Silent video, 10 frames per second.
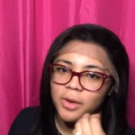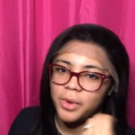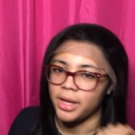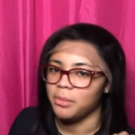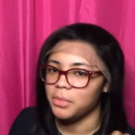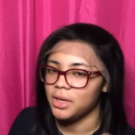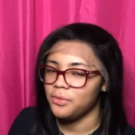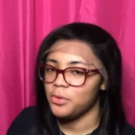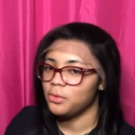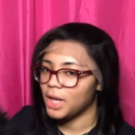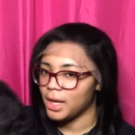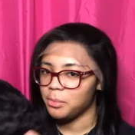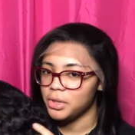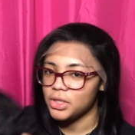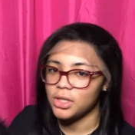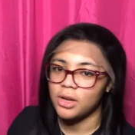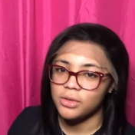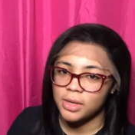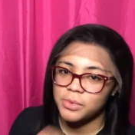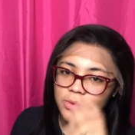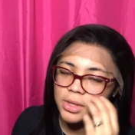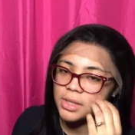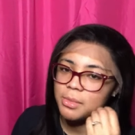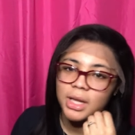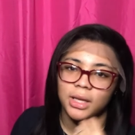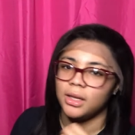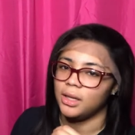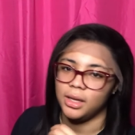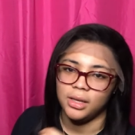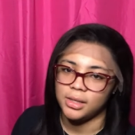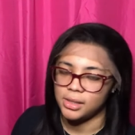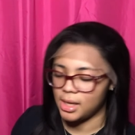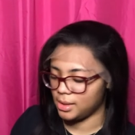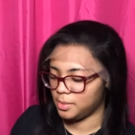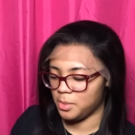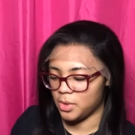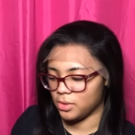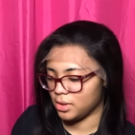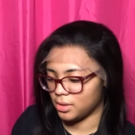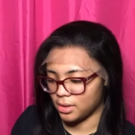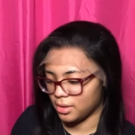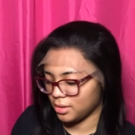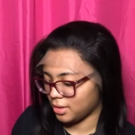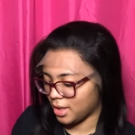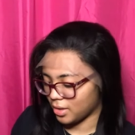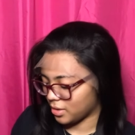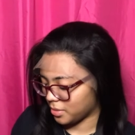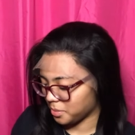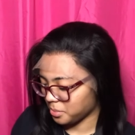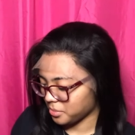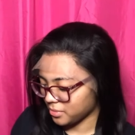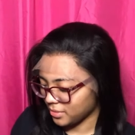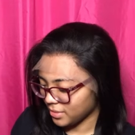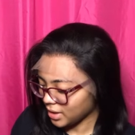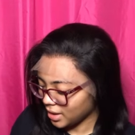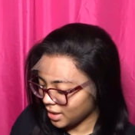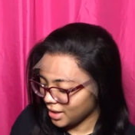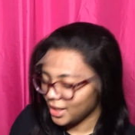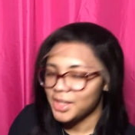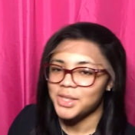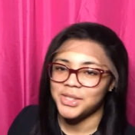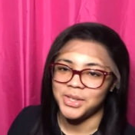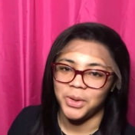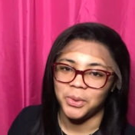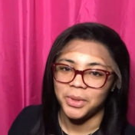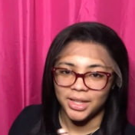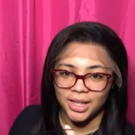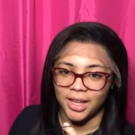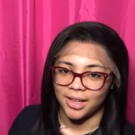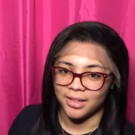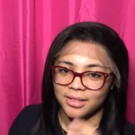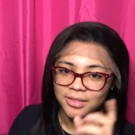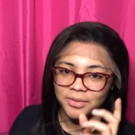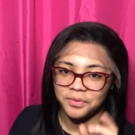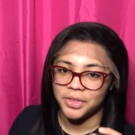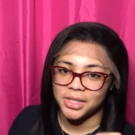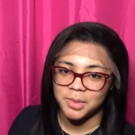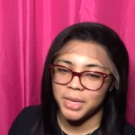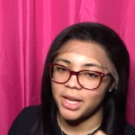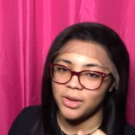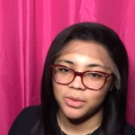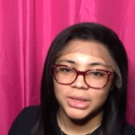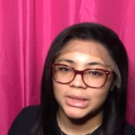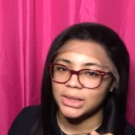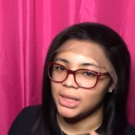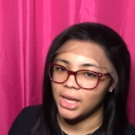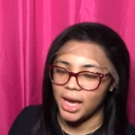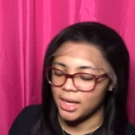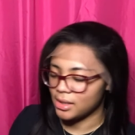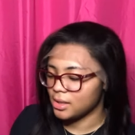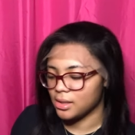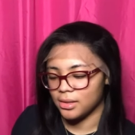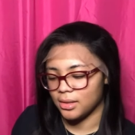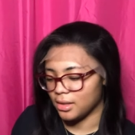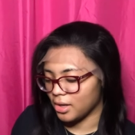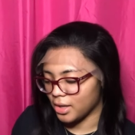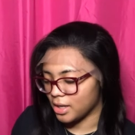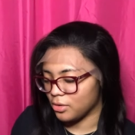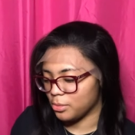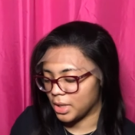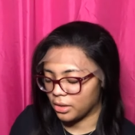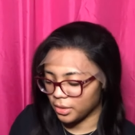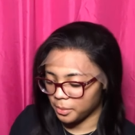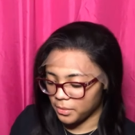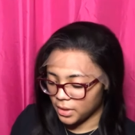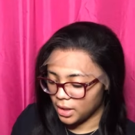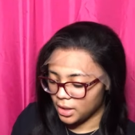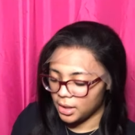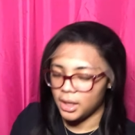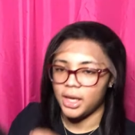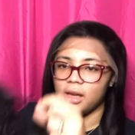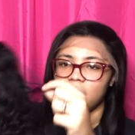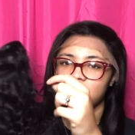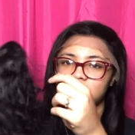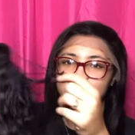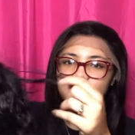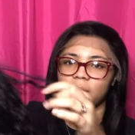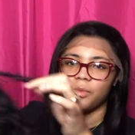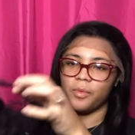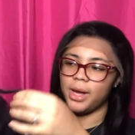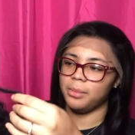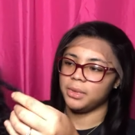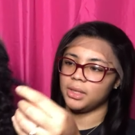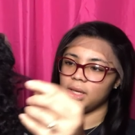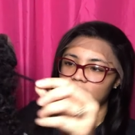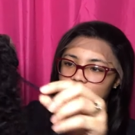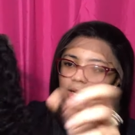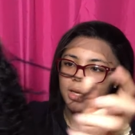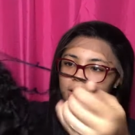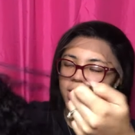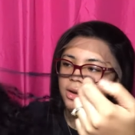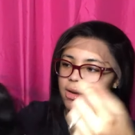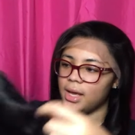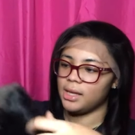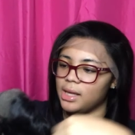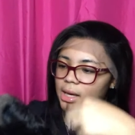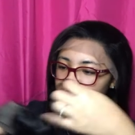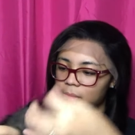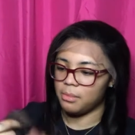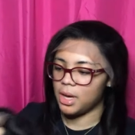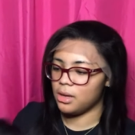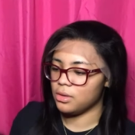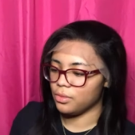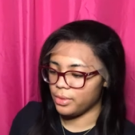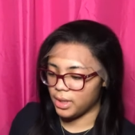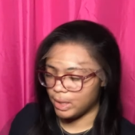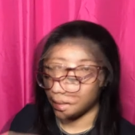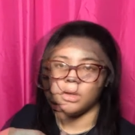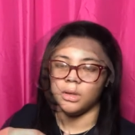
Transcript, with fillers: away. But if you like put your nose up to it and smell it, it does not smell good at all. So yeah, for the smell, yikes. Y'all gotta do better. It comes wrapped in a hairnet like my other wig.